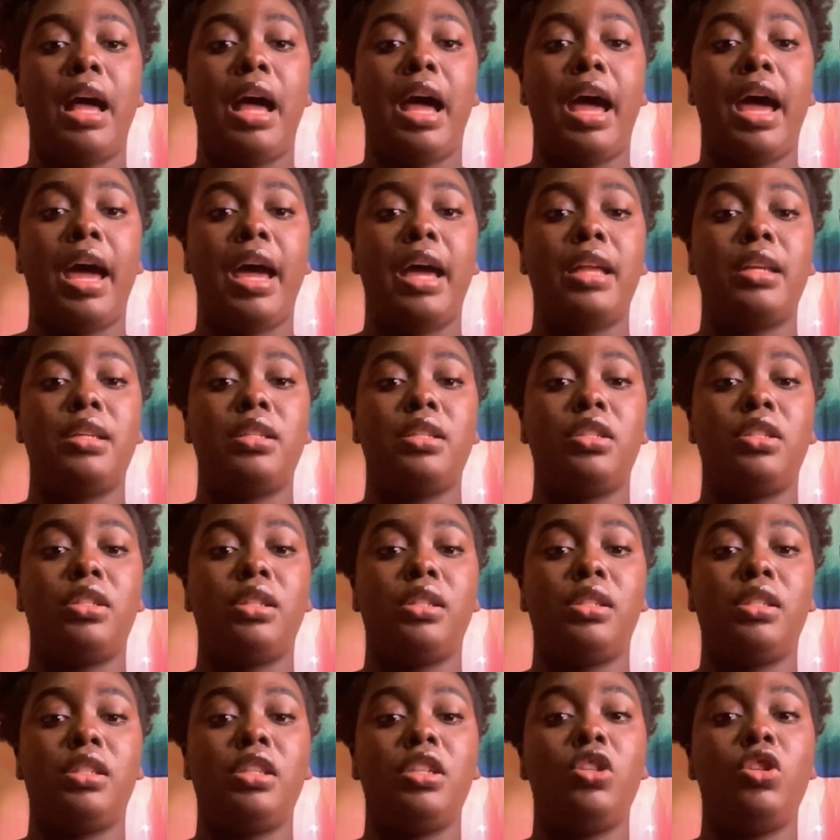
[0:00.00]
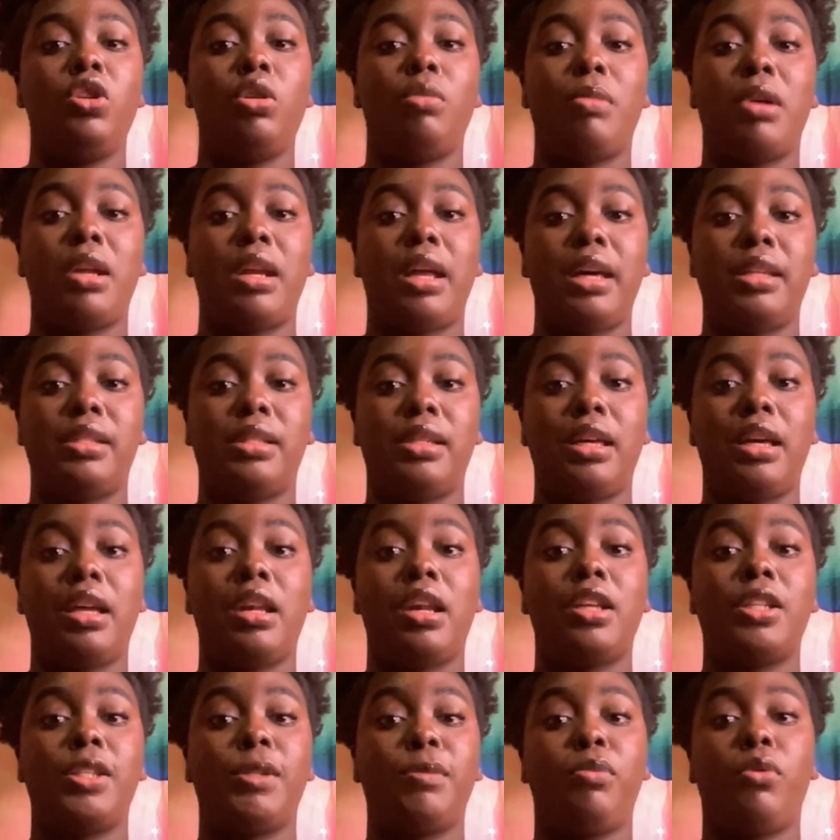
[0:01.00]
and just dehumanizing and
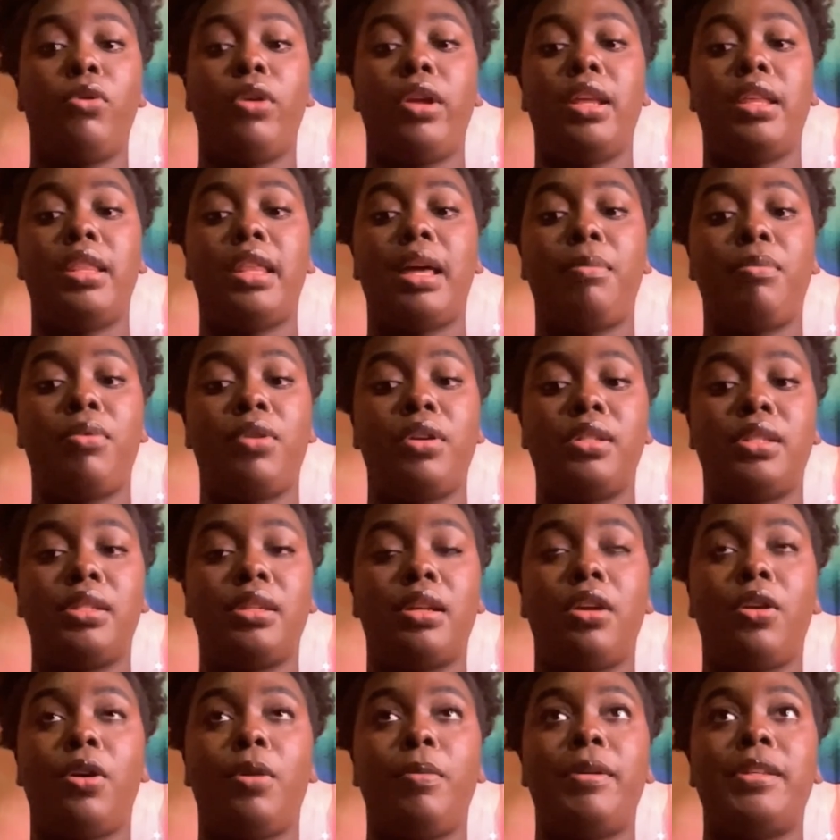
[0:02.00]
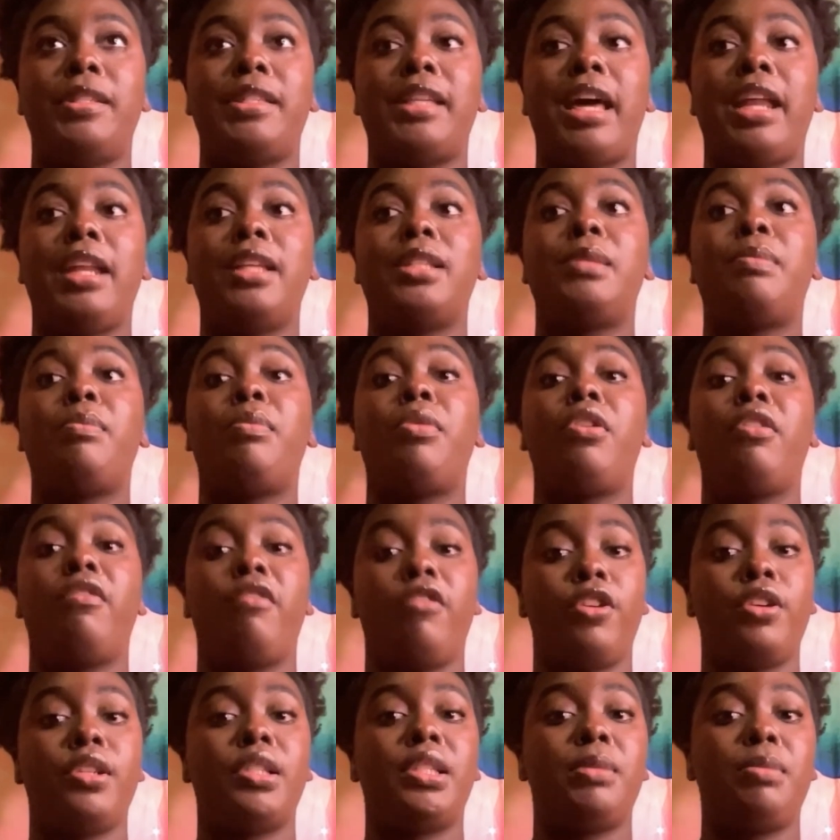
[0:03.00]
exploiting that person and all this. That is
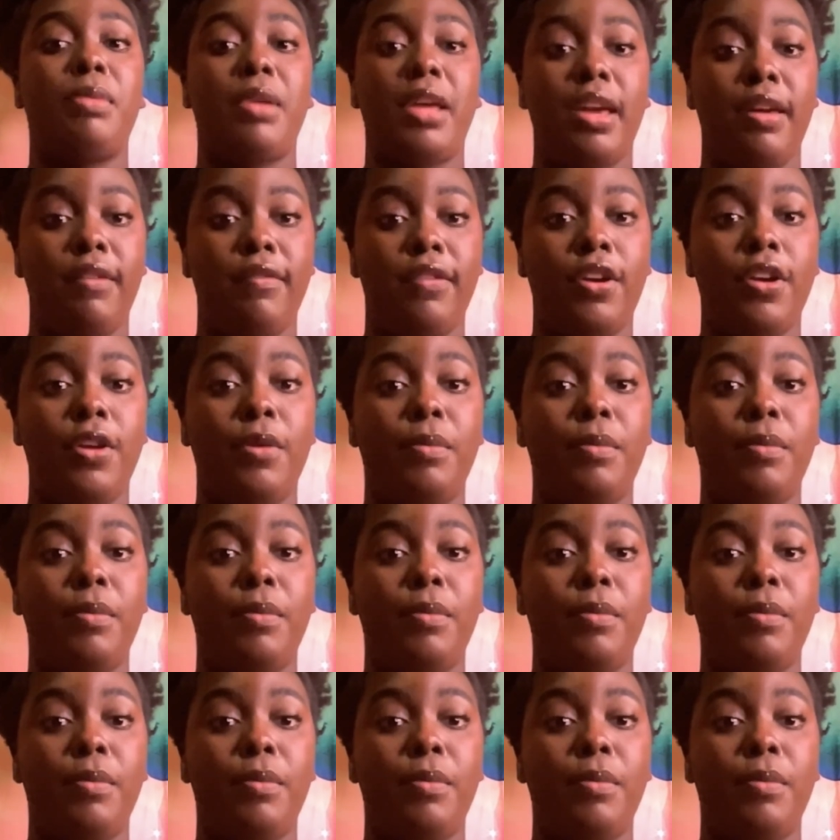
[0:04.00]
perverse behavior.